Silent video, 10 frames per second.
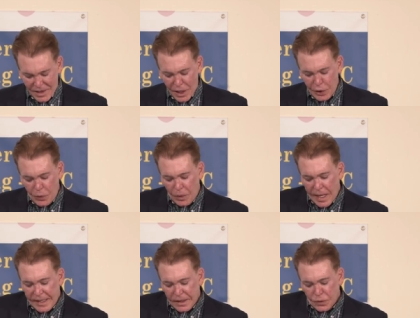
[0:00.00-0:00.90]
are you
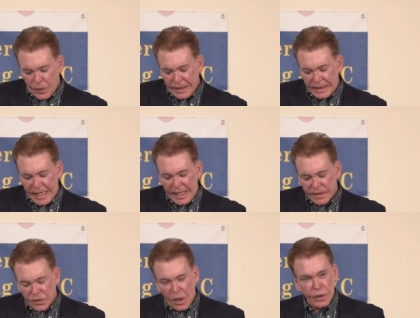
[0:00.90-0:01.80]
like Edwene
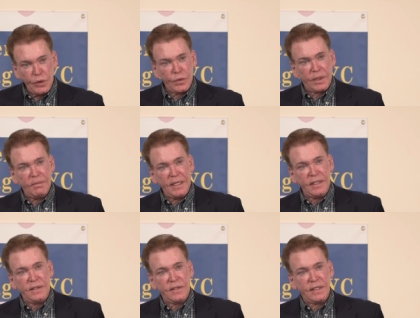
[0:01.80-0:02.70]
Gaines? Are you
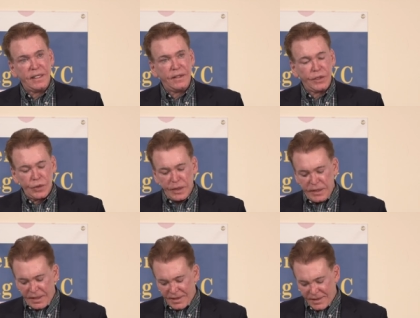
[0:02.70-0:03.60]
committed to seeing the good